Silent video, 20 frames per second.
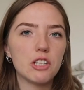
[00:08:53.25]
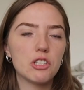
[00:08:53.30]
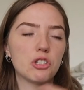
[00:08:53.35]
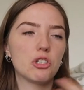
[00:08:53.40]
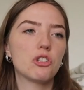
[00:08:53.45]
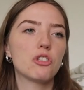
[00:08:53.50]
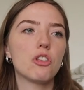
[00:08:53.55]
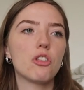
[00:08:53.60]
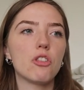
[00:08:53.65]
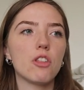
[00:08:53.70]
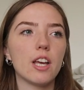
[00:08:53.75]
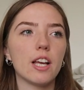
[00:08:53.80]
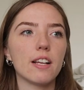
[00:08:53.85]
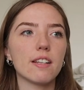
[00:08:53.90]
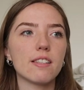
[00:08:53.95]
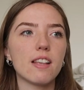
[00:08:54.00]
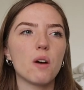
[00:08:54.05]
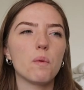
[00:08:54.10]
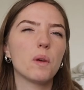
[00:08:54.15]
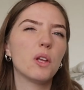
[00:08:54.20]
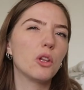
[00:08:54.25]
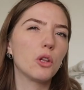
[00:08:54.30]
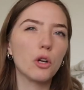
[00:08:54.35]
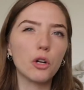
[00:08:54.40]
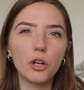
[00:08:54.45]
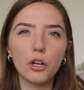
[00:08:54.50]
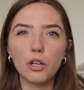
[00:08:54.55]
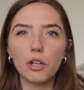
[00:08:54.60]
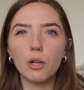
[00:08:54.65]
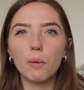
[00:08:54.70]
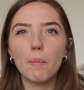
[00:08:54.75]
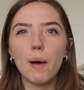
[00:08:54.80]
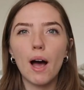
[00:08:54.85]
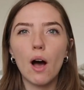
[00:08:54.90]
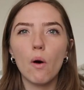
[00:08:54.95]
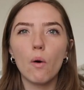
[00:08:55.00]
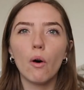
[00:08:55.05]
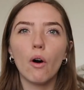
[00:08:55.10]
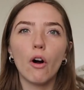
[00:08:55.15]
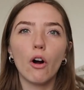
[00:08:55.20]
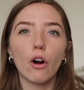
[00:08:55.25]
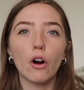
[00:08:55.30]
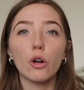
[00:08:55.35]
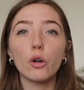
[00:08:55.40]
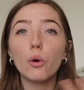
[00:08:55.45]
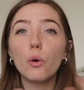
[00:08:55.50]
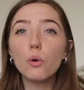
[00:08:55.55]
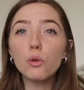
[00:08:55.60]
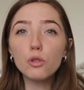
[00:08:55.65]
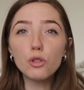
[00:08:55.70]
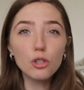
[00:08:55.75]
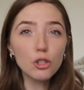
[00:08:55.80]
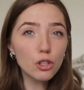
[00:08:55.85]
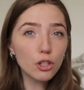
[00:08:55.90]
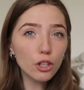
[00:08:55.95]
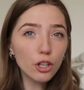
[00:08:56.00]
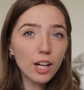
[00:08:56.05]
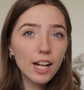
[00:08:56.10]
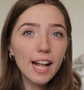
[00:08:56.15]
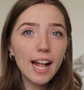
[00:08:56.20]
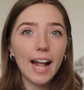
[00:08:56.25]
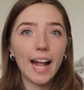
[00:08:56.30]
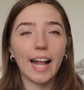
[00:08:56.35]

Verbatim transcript: it's just the things that we learn about our culture